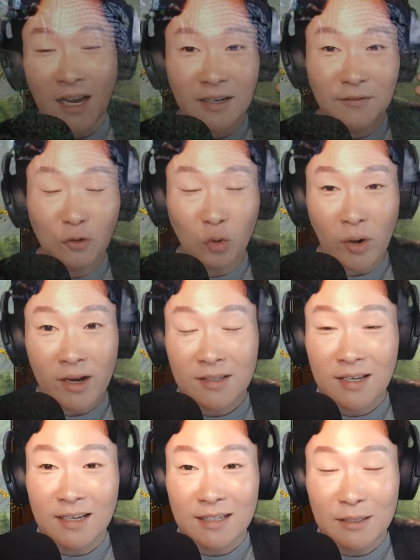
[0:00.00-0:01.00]
of
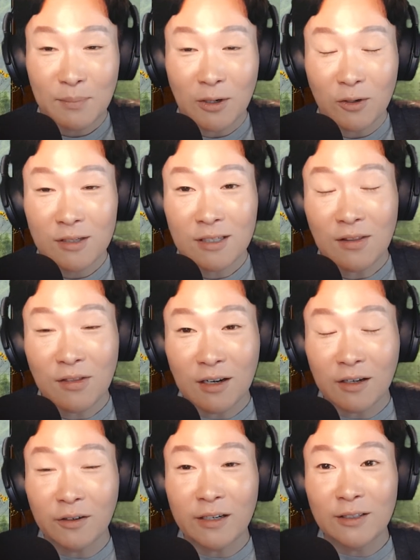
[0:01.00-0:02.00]
crazy conspiracy
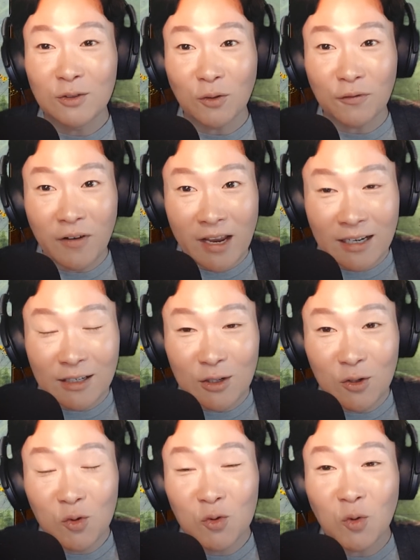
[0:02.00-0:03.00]
theories or fake
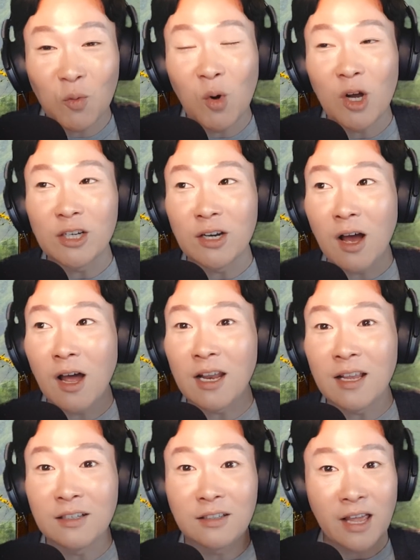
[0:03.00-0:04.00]
news or whatnot,
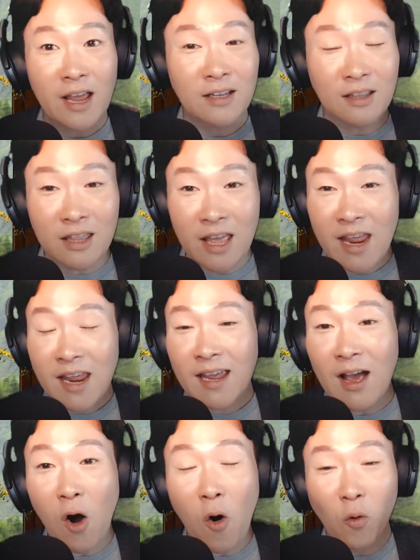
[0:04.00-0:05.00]
and that they
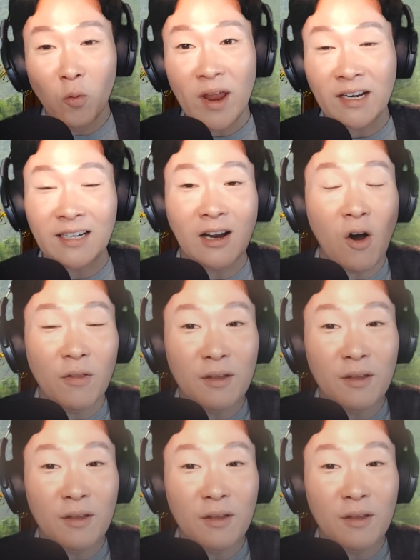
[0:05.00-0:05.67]
already on the